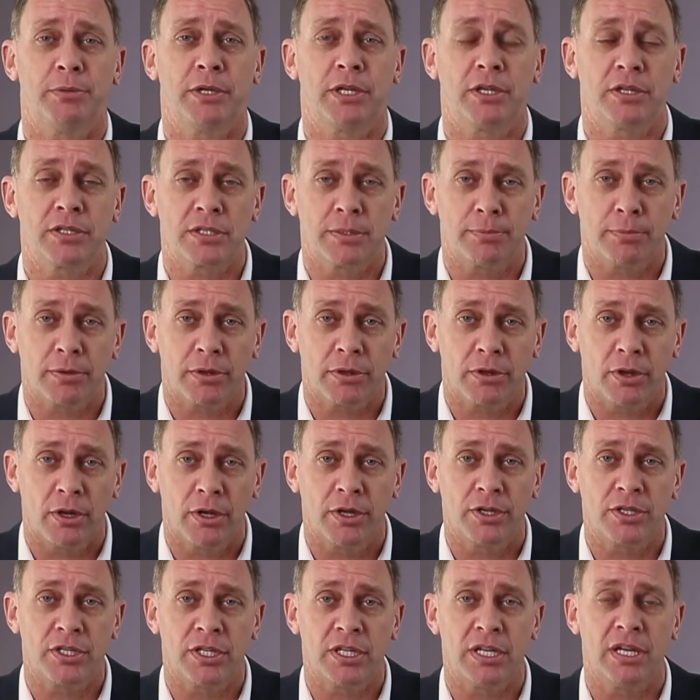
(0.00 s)
because the
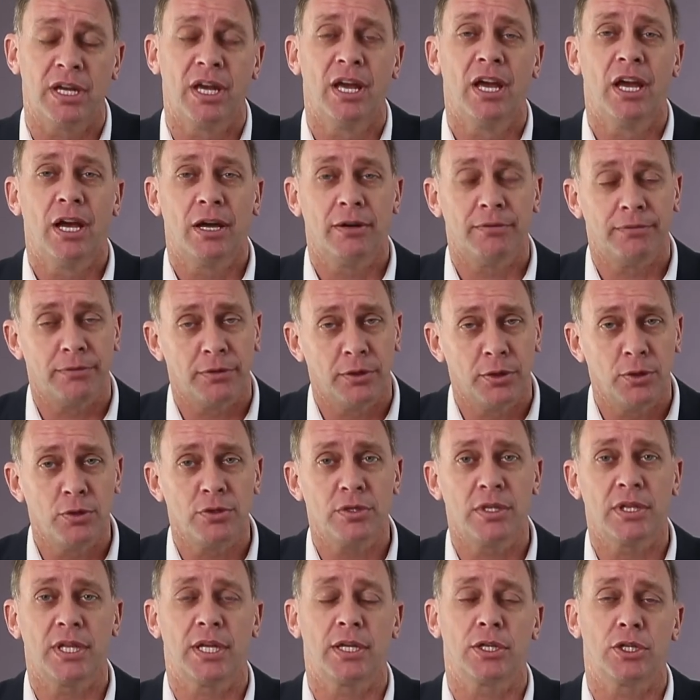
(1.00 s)
pathology of
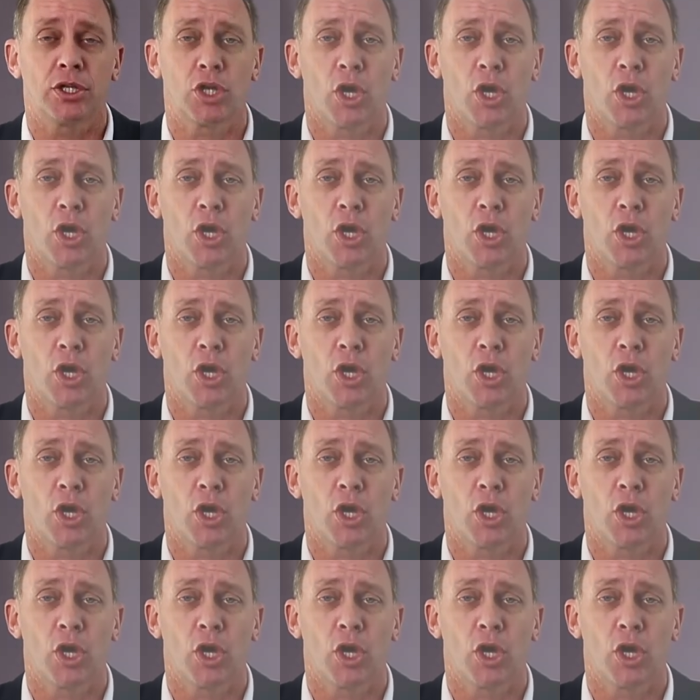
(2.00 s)
losing that